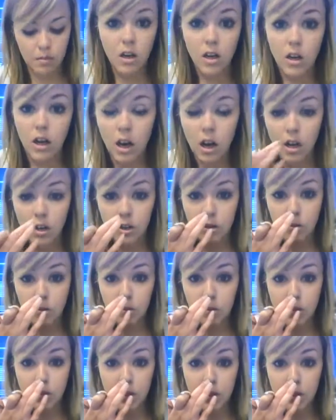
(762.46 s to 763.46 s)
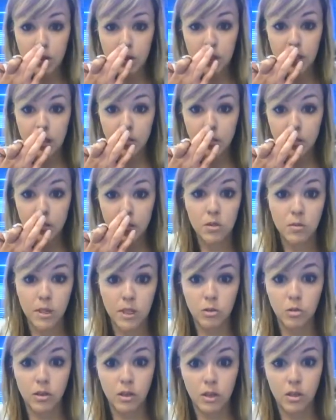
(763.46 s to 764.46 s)
100% with you to make
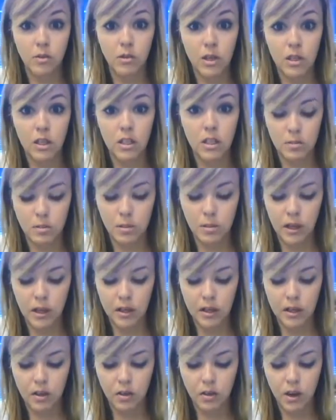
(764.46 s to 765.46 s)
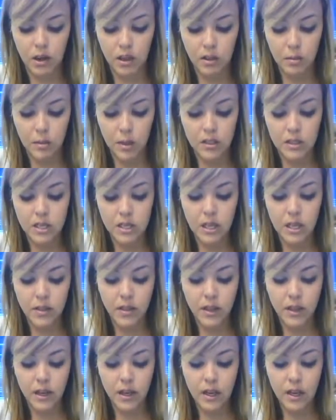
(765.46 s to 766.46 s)
sure that you get these applied correctly, because
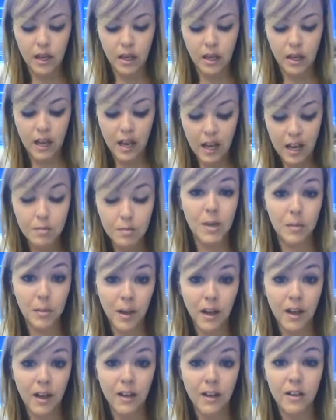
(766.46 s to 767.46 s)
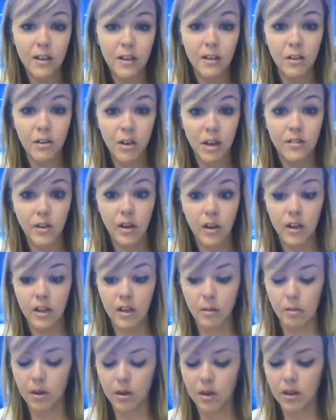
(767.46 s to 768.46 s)
they can be applied correctly for
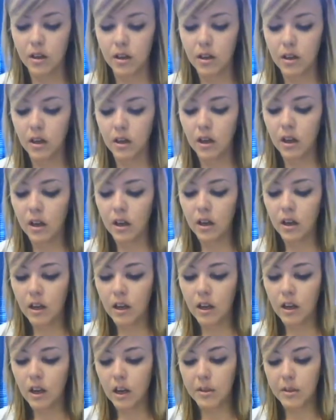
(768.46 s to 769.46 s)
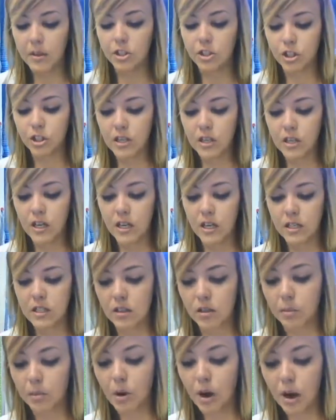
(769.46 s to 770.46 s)
anyone. It just takes
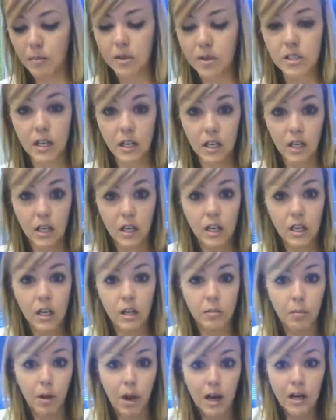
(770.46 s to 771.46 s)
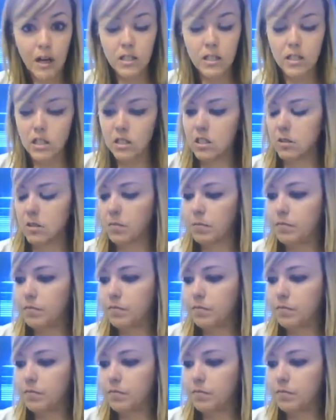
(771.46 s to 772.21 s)
the proper technique and practice.